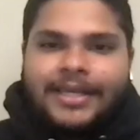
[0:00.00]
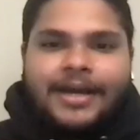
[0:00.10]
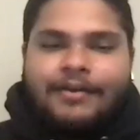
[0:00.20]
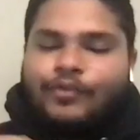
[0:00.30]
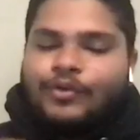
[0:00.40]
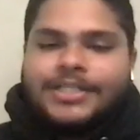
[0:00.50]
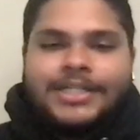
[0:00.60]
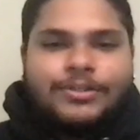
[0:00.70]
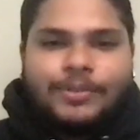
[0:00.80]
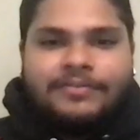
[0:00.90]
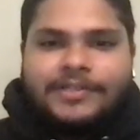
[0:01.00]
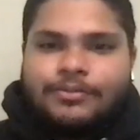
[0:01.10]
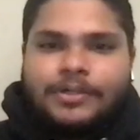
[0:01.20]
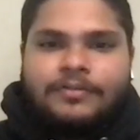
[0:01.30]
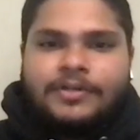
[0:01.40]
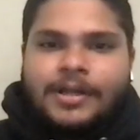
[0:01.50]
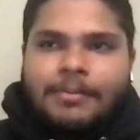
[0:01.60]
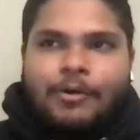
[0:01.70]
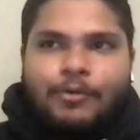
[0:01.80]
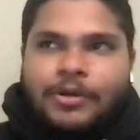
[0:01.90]
he got 14, 12, and 12,
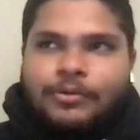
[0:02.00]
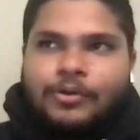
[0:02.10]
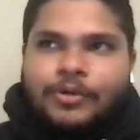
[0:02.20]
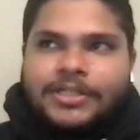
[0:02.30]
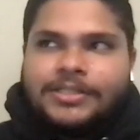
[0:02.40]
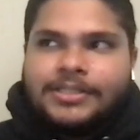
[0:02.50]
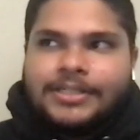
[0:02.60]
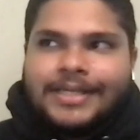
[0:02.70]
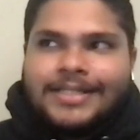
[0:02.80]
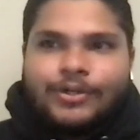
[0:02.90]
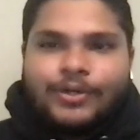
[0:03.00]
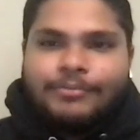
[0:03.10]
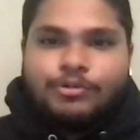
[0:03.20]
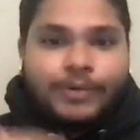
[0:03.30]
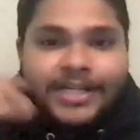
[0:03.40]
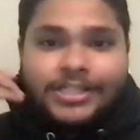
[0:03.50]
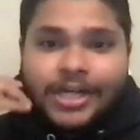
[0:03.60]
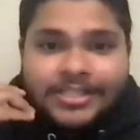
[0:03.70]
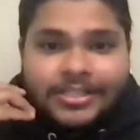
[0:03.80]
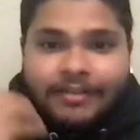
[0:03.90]
but we don't notice it took him 20
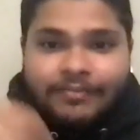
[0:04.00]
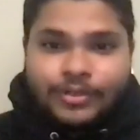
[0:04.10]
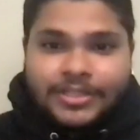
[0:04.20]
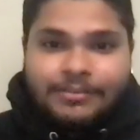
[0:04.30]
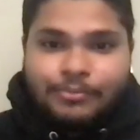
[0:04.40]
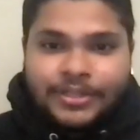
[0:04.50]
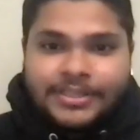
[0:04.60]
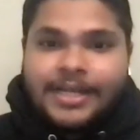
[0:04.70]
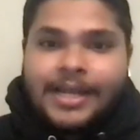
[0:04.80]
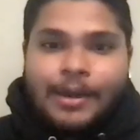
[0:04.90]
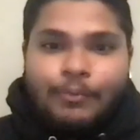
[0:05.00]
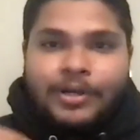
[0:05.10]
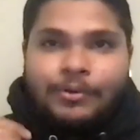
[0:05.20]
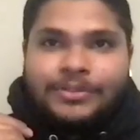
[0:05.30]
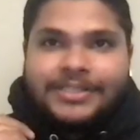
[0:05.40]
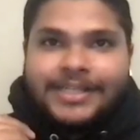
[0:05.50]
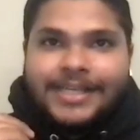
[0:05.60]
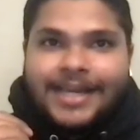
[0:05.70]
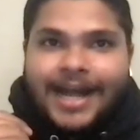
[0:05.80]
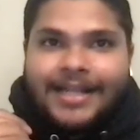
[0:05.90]
shots to get 14 points. We don't see
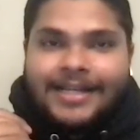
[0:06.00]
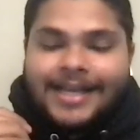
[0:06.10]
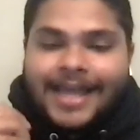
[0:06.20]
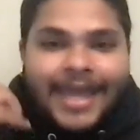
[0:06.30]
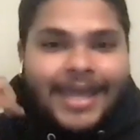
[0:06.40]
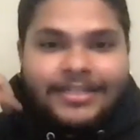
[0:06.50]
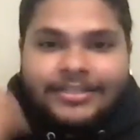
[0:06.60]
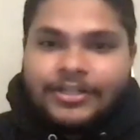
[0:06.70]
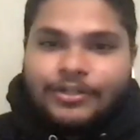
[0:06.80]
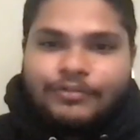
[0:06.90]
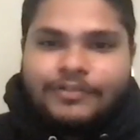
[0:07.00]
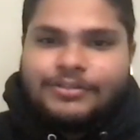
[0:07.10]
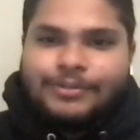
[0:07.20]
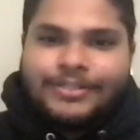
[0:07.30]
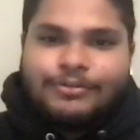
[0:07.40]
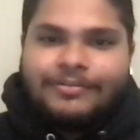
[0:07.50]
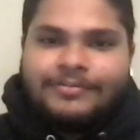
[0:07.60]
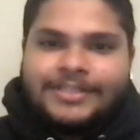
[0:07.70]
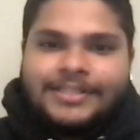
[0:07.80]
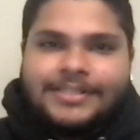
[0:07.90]
he got eight turnovers to get 12
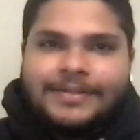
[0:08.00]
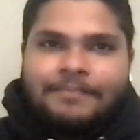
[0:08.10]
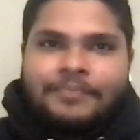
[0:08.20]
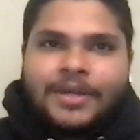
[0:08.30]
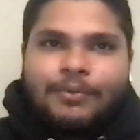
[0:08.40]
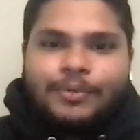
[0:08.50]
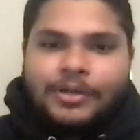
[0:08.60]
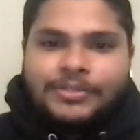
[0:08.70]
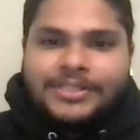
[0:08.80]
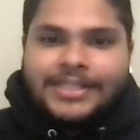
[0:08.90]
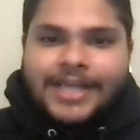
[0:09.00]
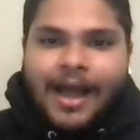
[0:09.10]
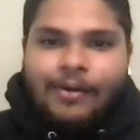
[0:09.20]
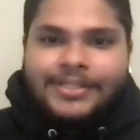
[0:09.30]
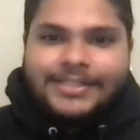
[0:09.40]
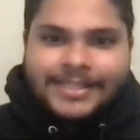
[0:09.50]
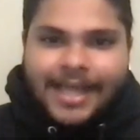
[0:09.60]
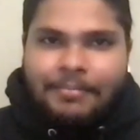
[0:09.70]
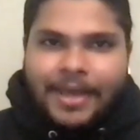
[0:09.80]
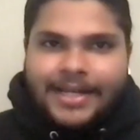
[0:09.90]
assists. We don't see how he's
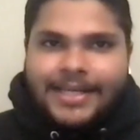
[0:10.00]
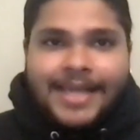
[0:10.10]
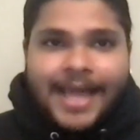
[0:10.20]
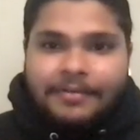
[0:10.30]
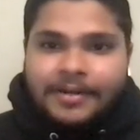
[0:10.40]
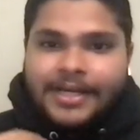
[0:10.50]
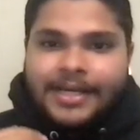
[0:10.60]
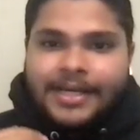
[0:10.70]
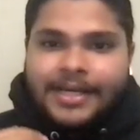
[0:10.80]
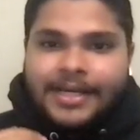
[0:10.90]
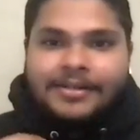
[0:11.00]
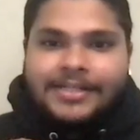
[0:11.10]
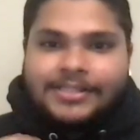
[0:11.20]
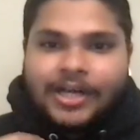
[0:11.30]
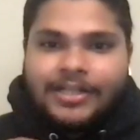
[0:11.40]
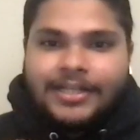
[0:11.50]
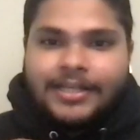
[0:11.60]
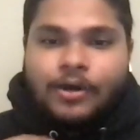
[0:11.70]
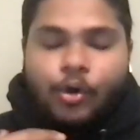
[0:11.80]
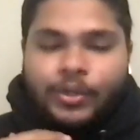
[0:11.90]
stat padding. He had, I literally saw the
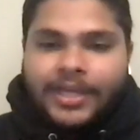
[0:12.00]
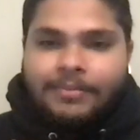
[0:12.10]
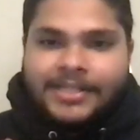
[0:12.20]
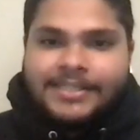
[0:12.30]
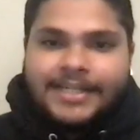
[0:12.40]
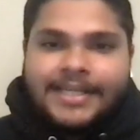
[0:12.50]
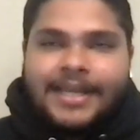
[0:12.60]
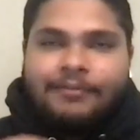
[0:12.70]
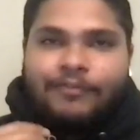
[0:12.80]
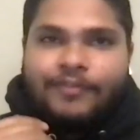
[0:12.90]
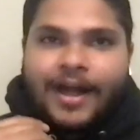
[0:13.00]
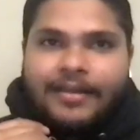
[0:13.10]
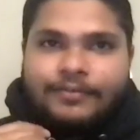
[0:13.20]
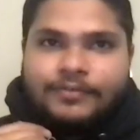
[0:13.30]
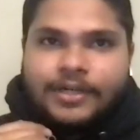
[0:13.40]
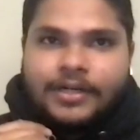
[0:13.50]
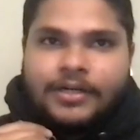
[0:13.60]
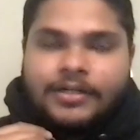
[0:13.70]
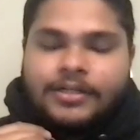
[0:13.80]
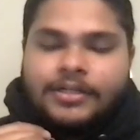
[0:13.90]
whole game yesterday. He had five, uh,